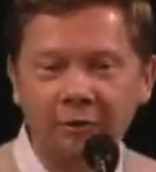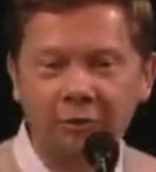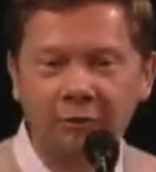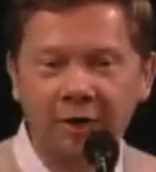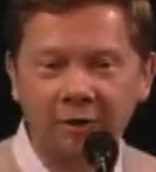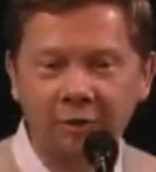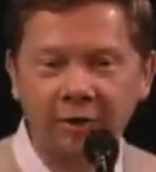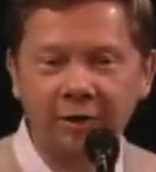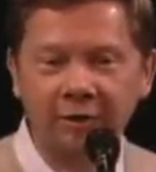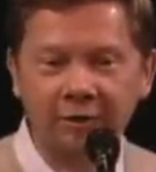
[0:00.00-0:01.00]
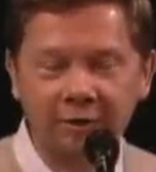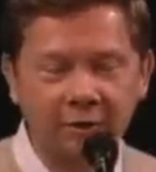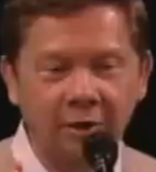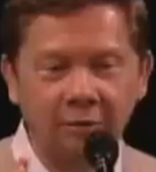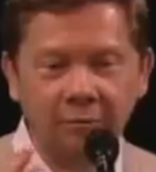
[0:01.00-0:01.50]
gradually as
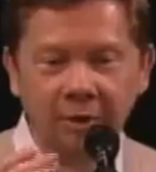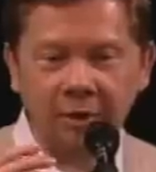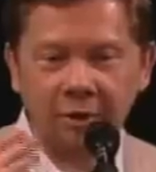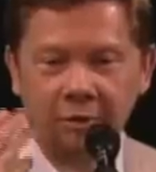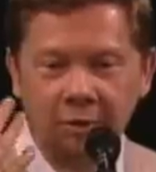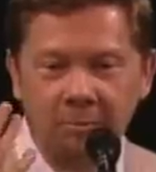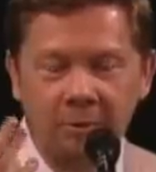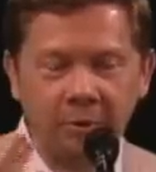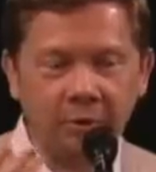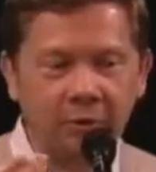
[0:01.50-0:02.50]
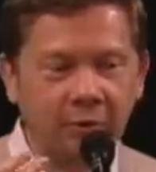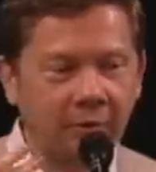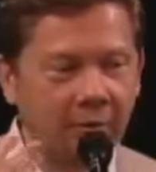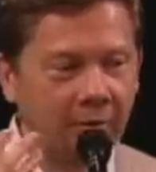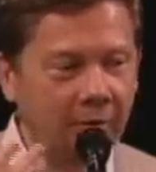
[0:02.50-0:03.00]
it reinterprets
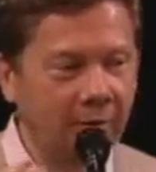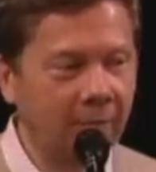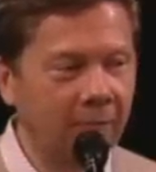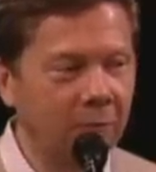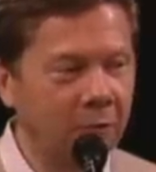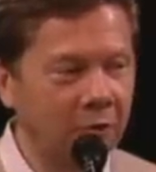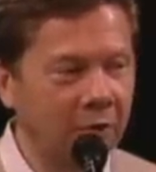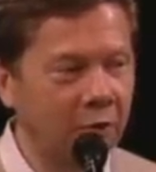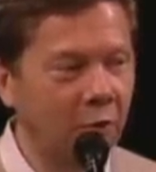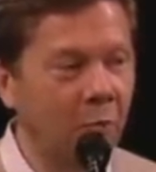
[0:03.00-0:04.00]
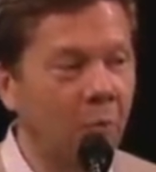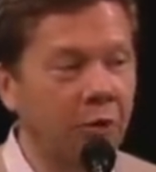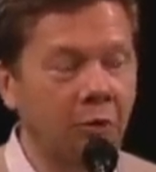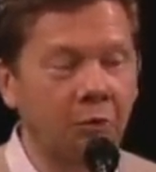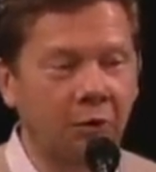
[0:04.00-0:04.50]
the future. So
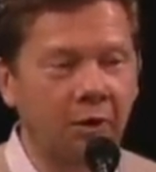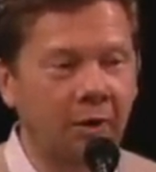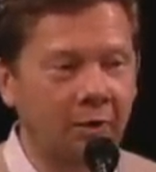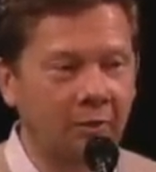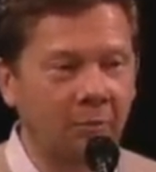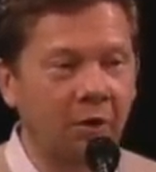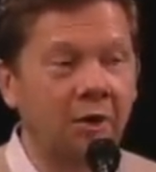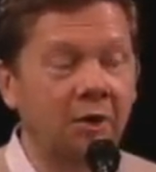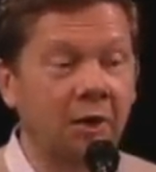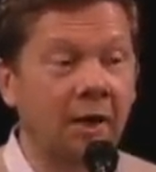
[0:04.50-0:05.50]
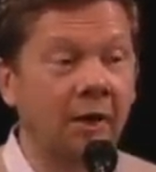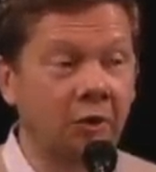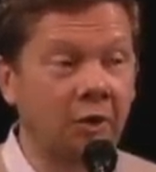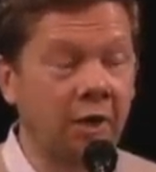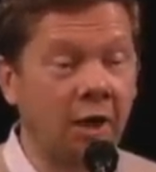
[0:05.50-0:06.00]
what you see as things that
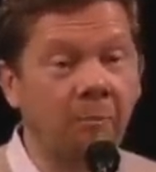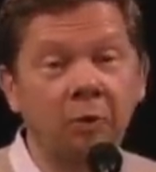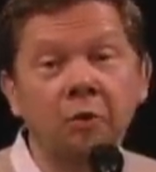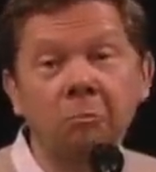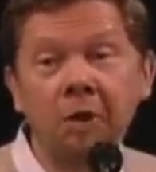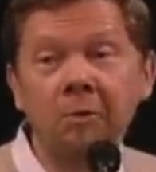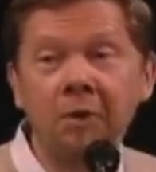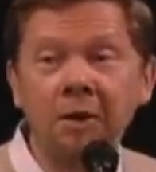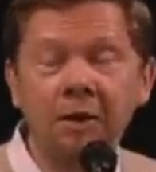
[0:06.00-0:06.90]
actually happened, maybe they